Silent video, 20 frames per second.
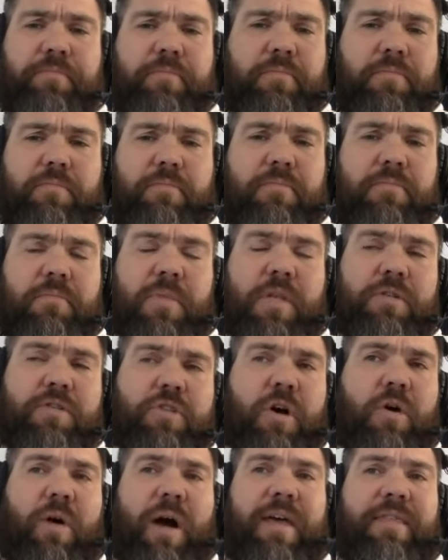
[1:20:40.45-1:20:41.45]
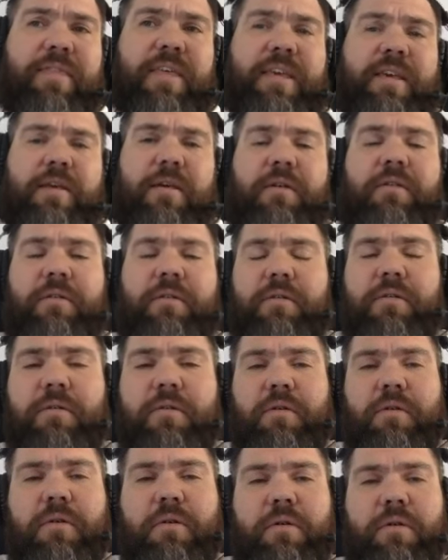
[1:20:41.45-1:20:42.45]
Mm-hmm. So Even just I taking think, the drills
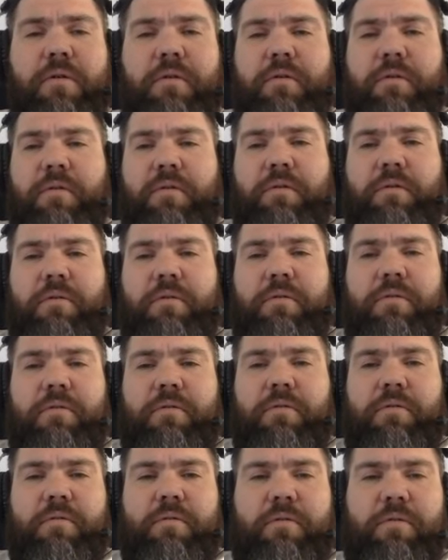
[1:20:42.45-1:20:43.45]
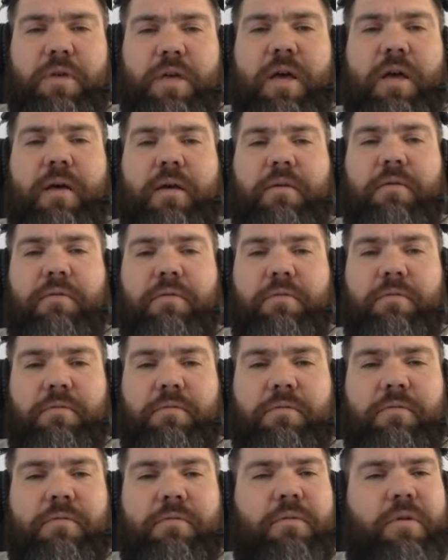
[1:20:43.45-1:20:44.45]
and taking the bumps from the judo and yeah. stuff's
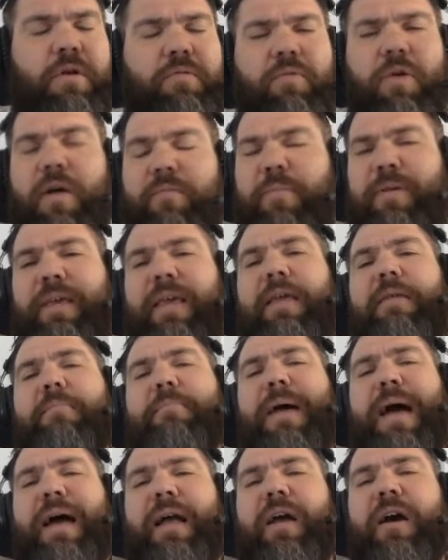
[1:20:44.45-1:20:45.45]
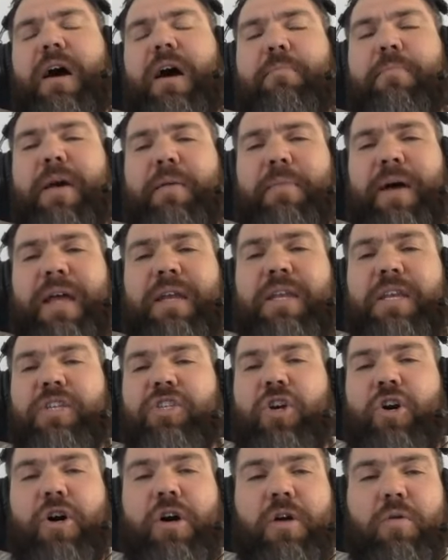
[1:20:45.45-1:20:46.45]
rough. Rough, but getting back up, man, my
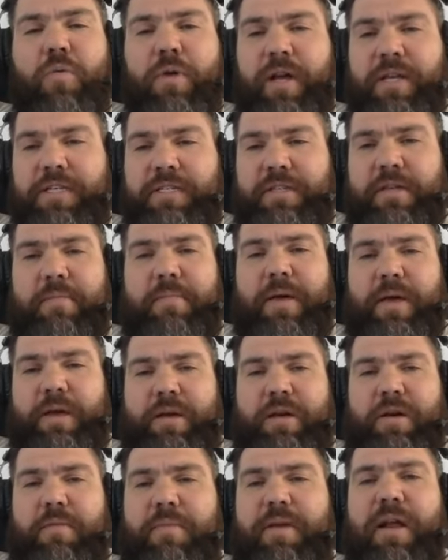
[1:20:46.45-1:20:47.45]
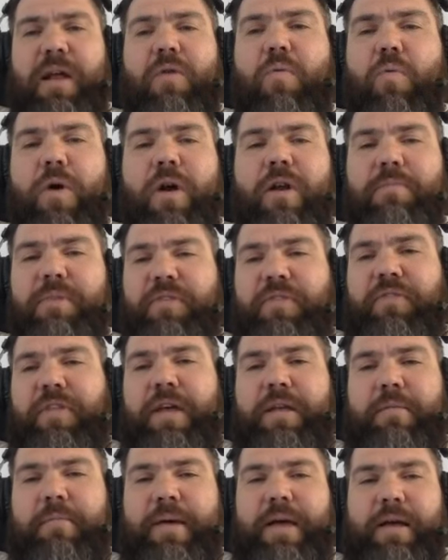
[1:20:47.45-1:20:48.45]
knees hurt when I stand back up, man. I don't want to be
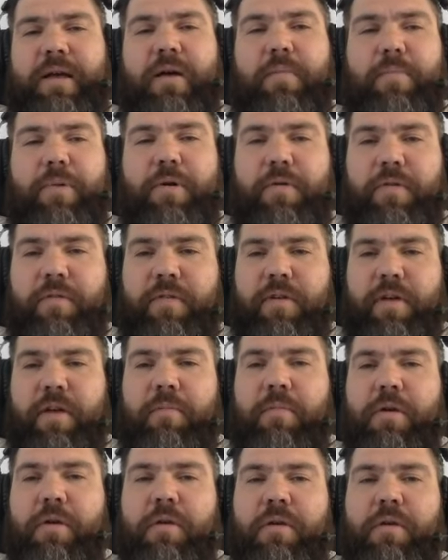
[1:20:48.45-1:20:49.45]
standing back up all the time.